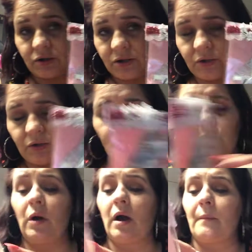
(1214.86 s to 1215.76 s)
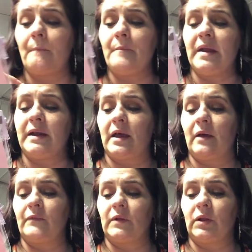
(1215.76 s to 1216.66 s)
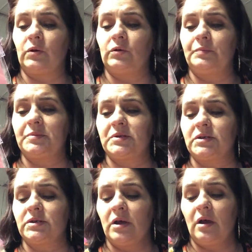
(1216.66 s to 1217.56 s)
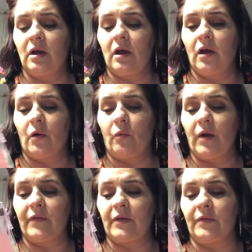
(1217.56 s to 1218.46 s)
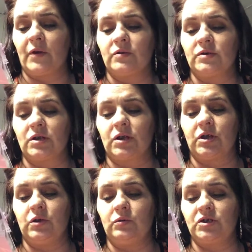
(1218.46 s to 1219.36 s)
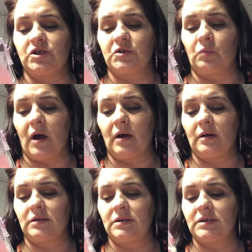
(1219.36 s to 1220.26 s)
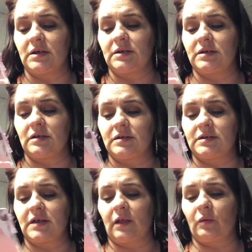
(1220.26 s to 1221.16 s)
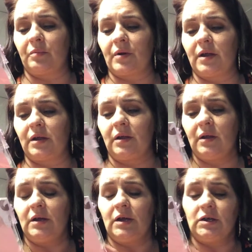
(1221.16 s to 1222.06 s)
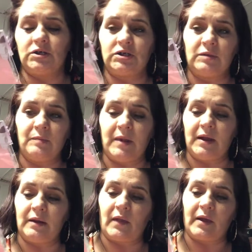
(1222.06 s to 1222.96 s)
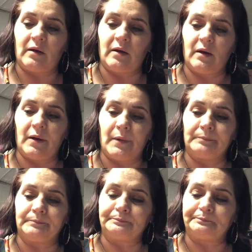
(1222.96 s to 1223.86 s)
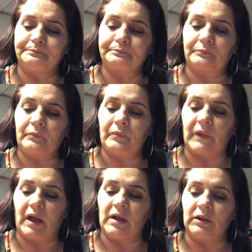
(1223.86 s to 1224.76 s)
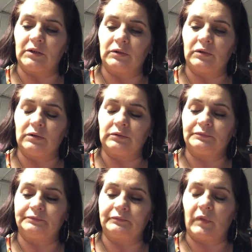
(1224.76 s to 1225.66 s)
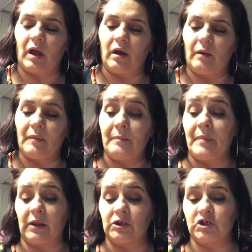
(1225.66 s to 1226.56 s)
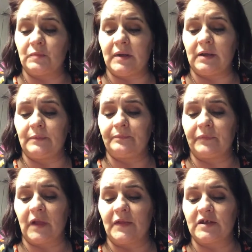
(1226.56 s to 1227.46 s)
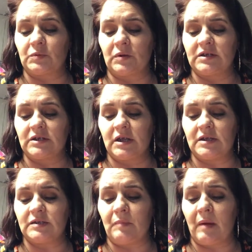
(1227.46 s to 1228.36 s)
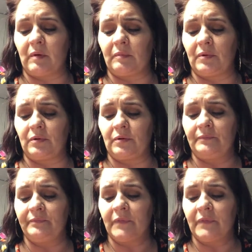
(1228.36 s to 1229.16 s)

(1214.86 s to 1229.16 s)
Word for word: two mini envelopes with those cute swans and it says celebrate. She made like a, um, a little um, embellishment and this one says memorable.